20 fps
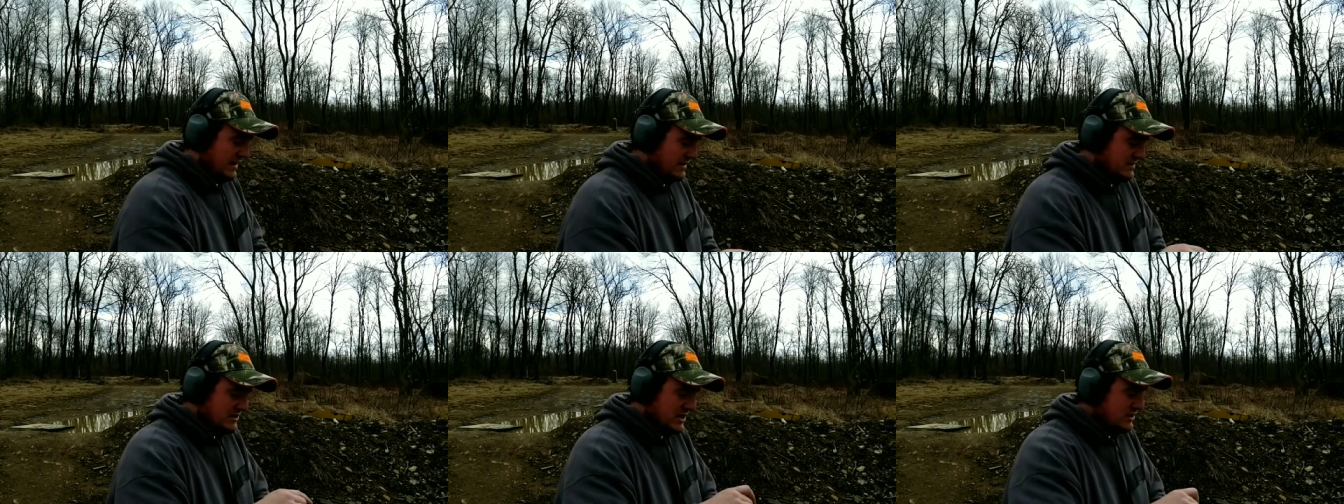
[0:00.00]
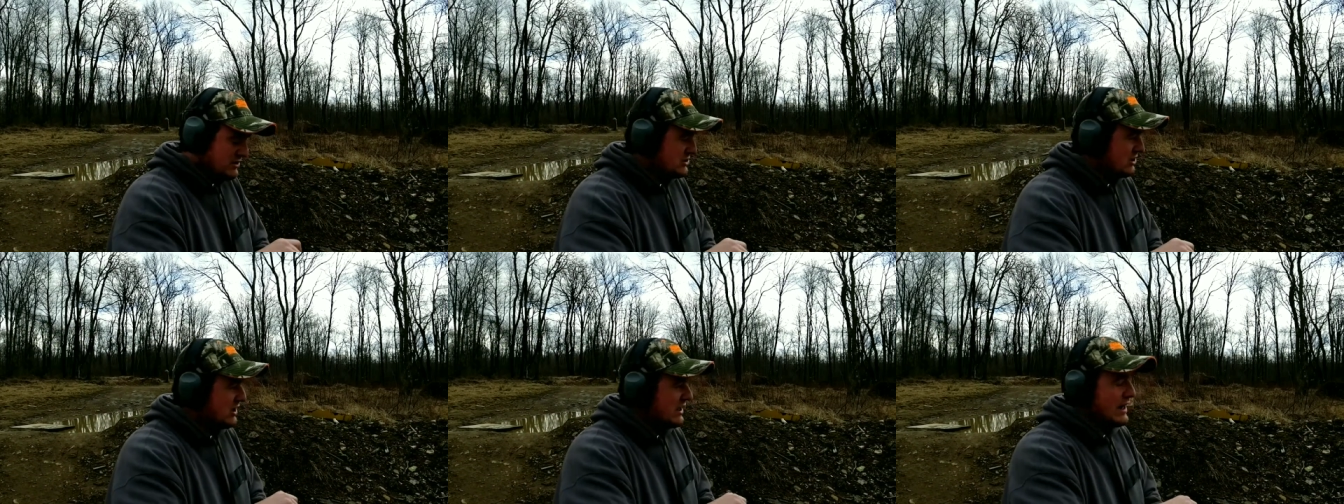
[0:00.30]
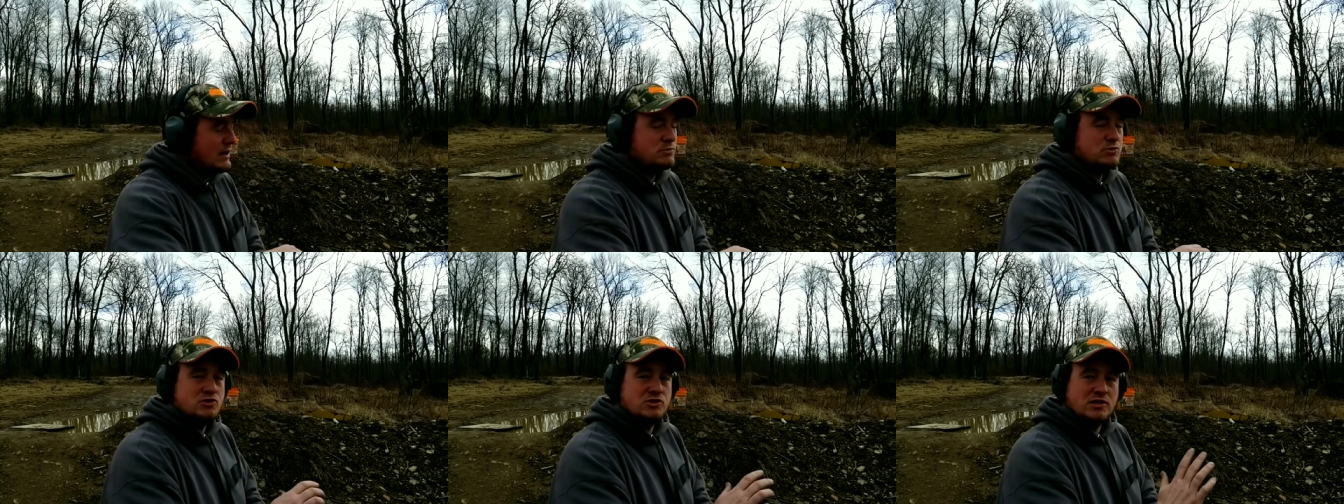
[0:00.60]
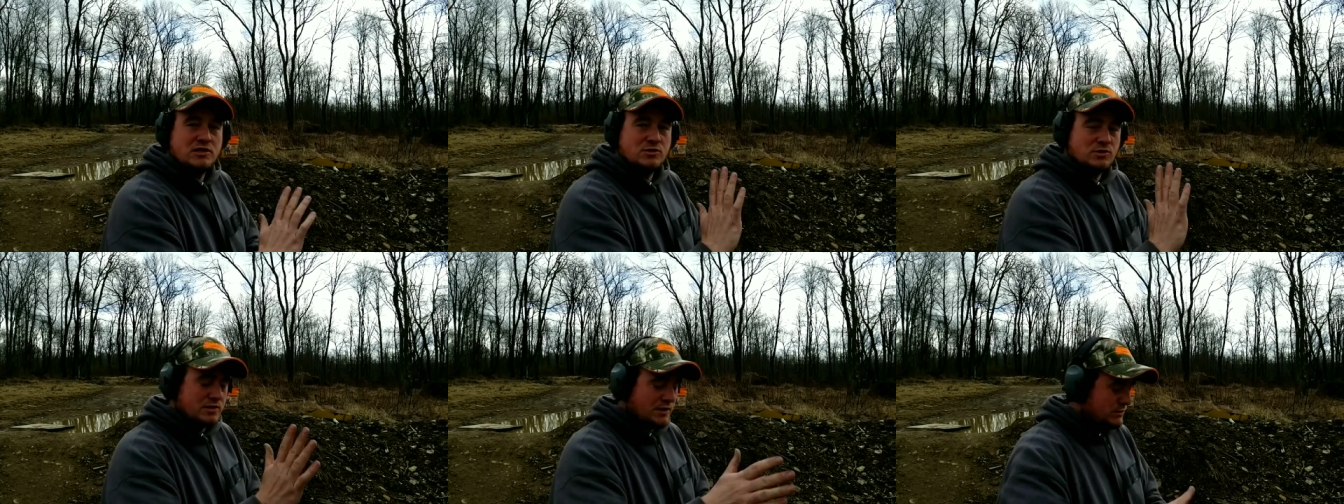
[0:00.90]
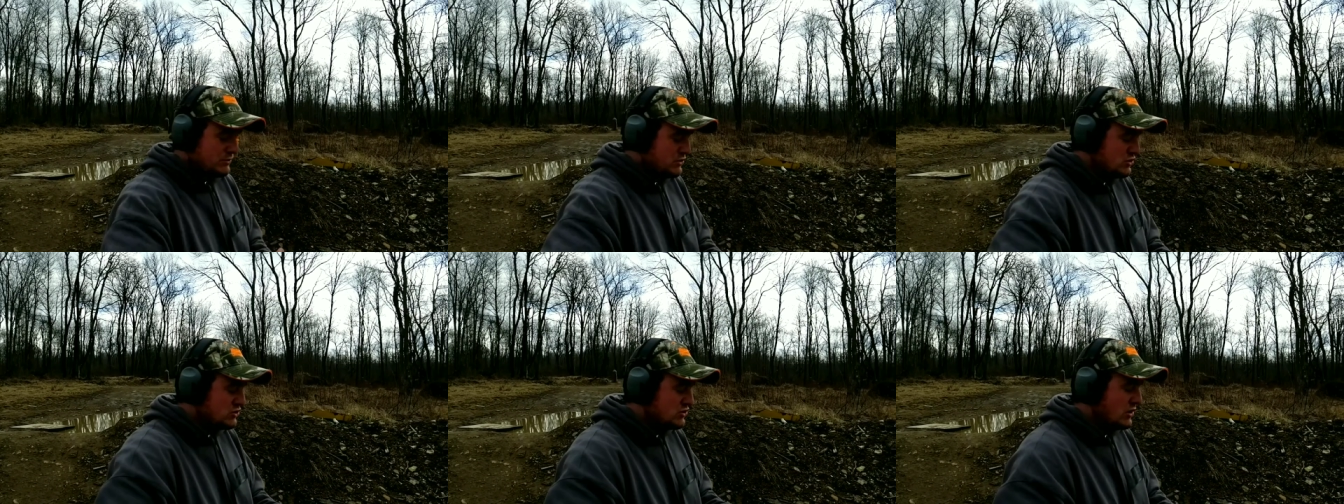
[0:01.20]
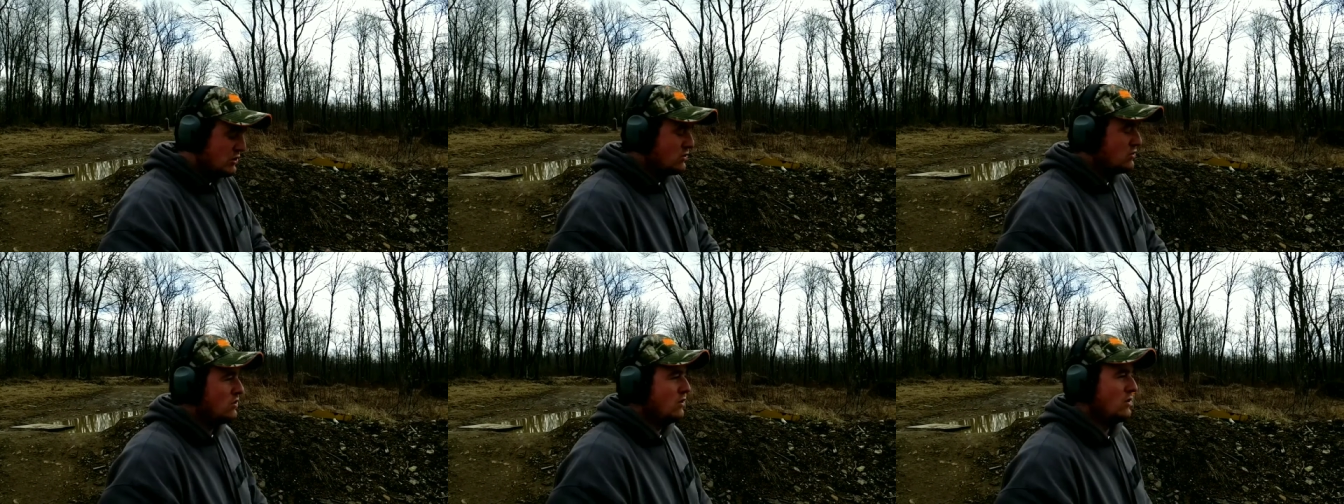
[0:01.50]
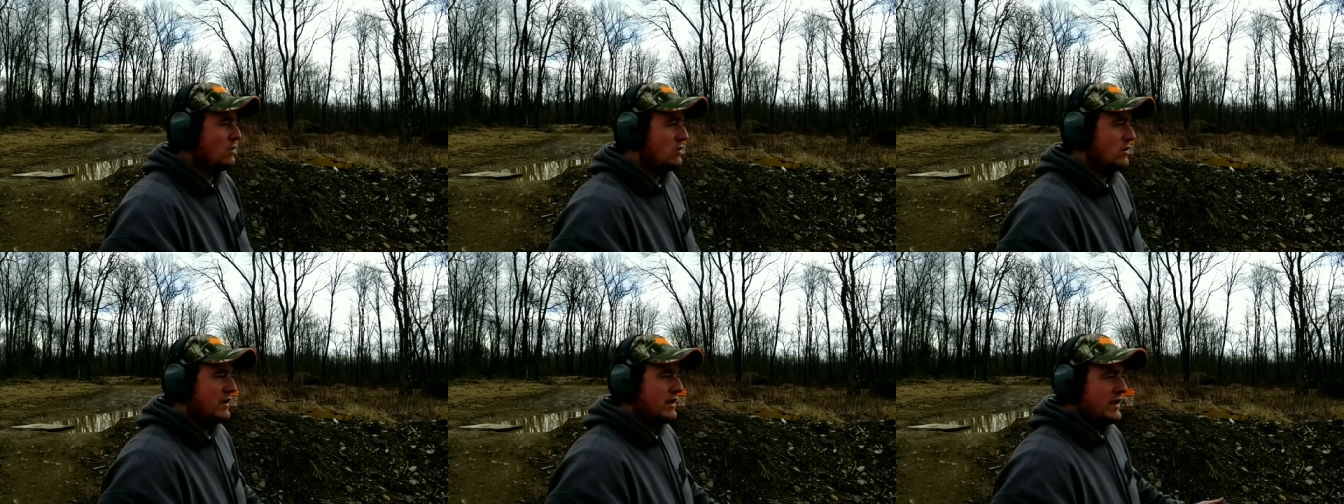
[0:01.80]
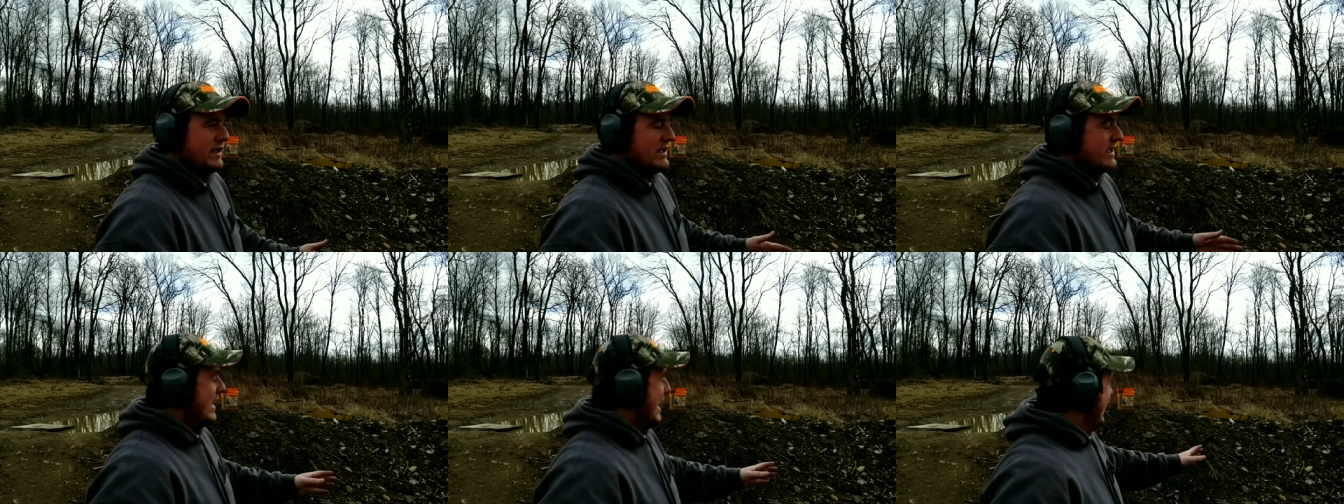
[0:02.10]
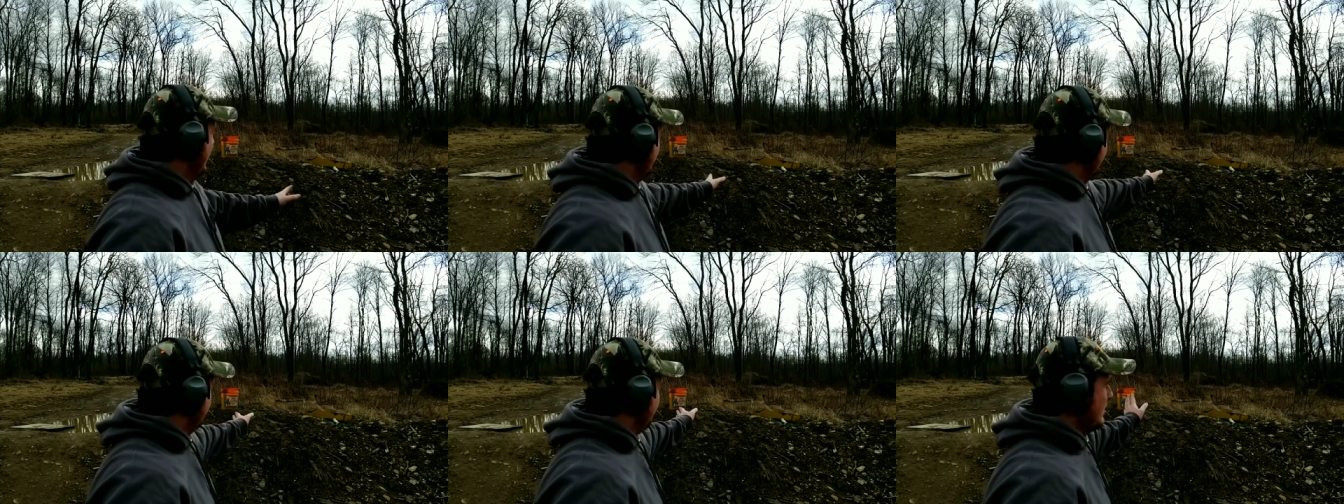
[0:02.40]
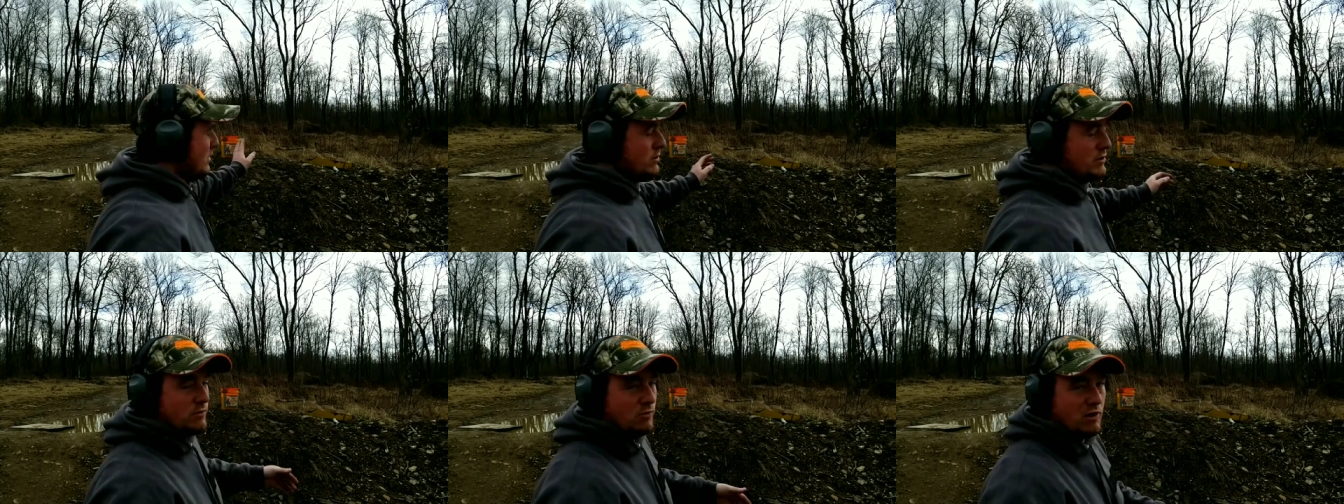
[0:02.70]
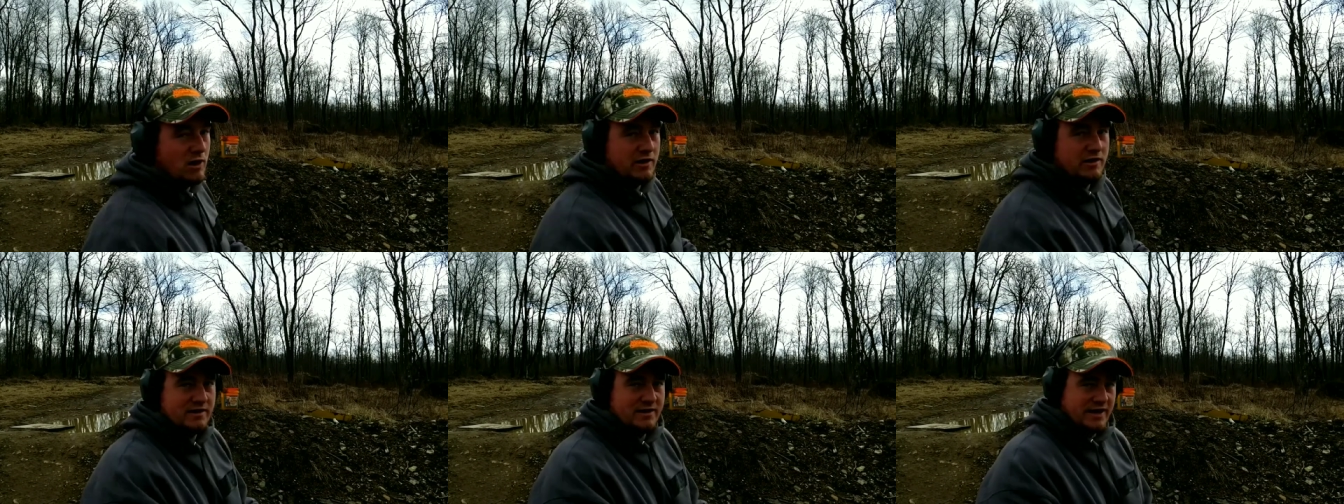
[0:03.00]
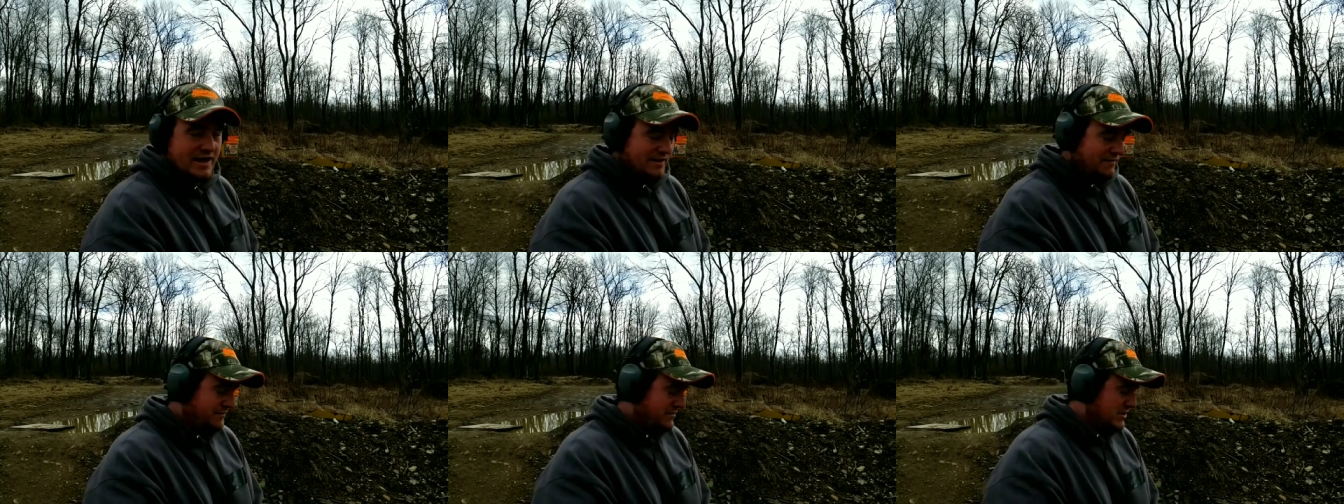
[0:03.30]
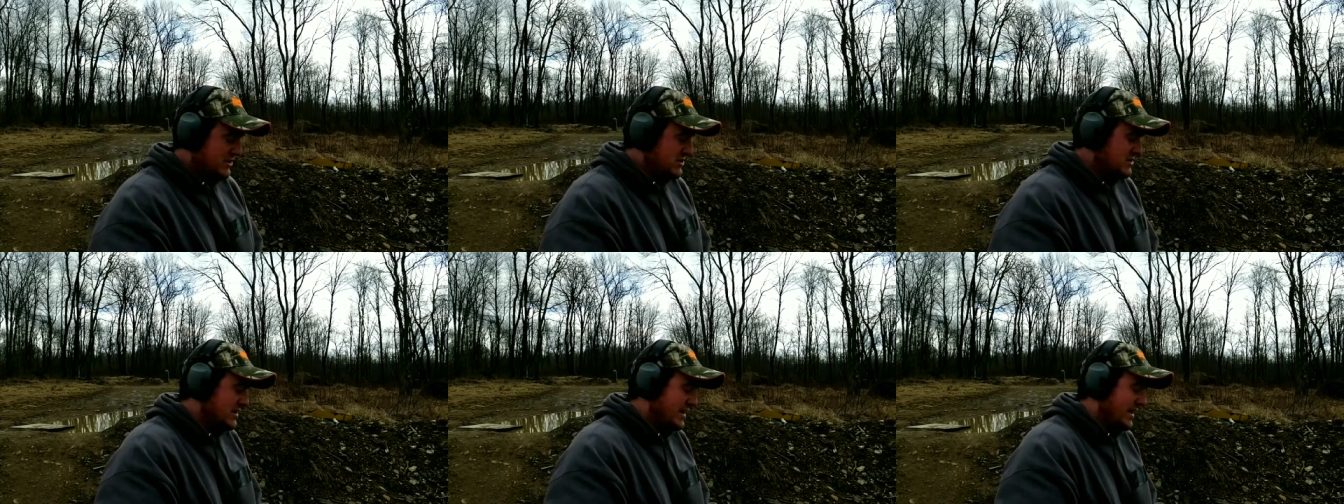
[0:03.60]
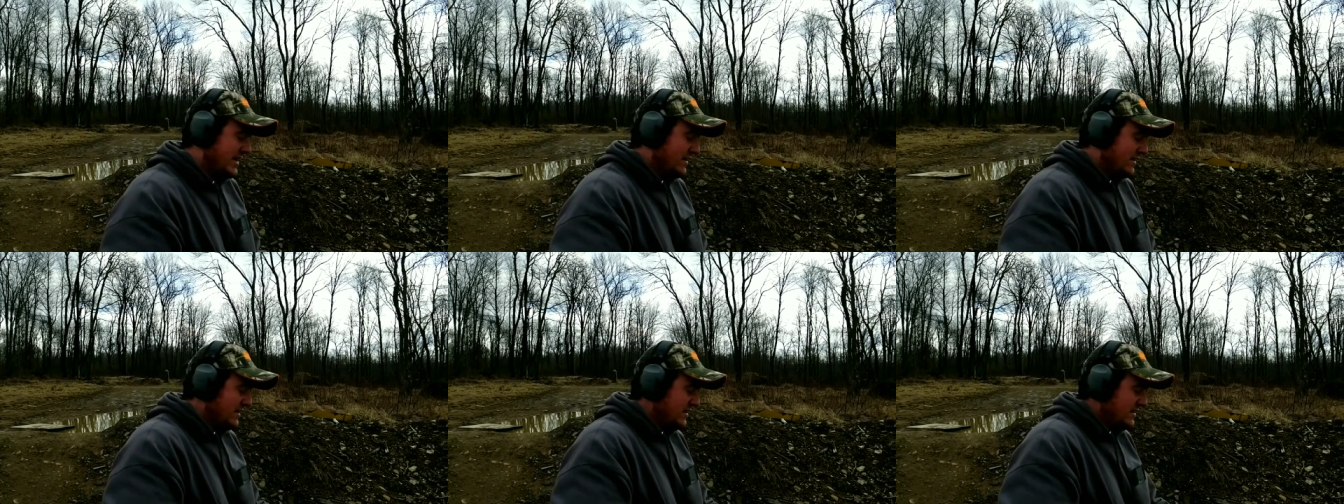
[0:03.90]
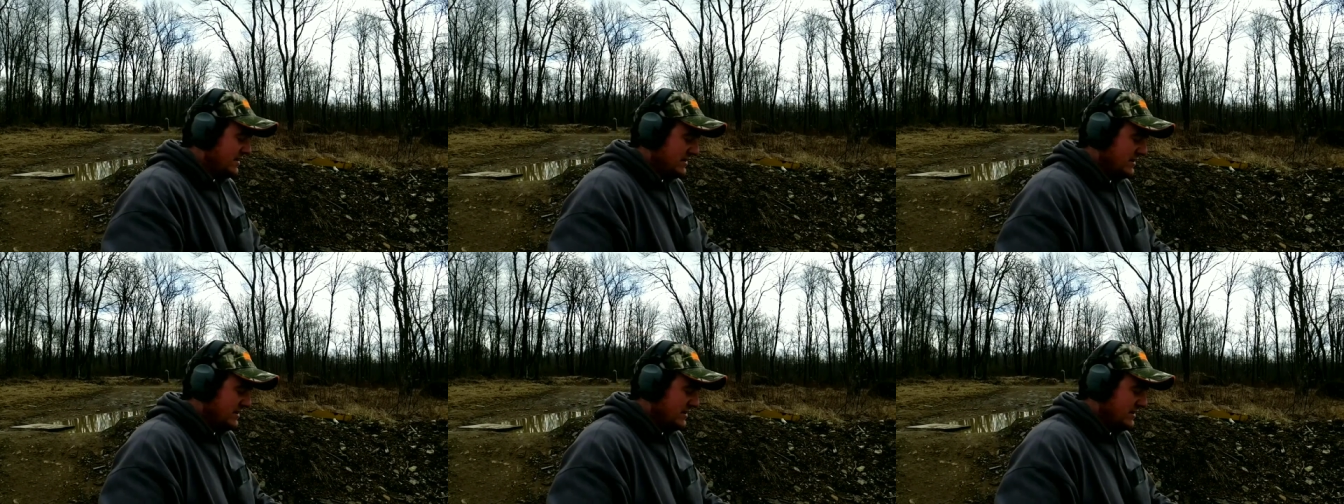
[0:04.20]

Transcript: It's so, so was so it was so cool. I had it filled water that fish tank.